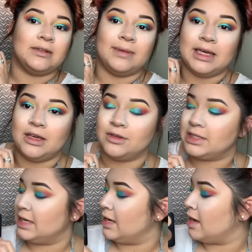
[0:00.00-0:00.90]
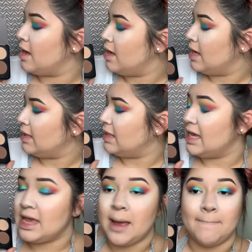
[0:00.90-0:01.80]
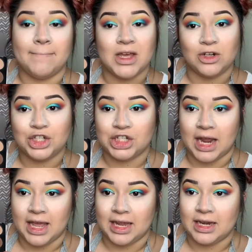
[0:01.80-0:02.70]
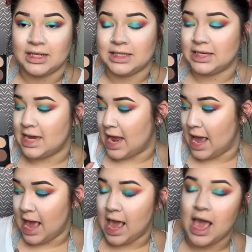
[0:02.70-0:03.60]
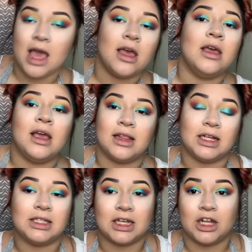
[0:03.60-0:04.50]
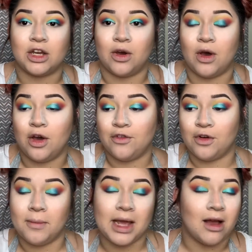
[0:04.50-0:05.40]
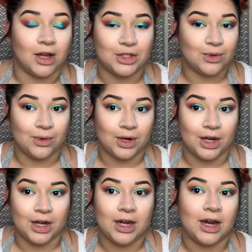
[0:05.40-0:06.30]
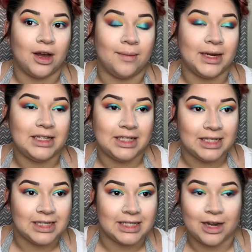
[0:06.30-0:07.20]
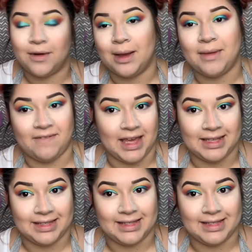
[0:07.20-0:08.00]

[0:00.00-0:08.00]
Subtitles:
be using the middle shade today. That's gonna go over my contour, on my cheeks and around my face.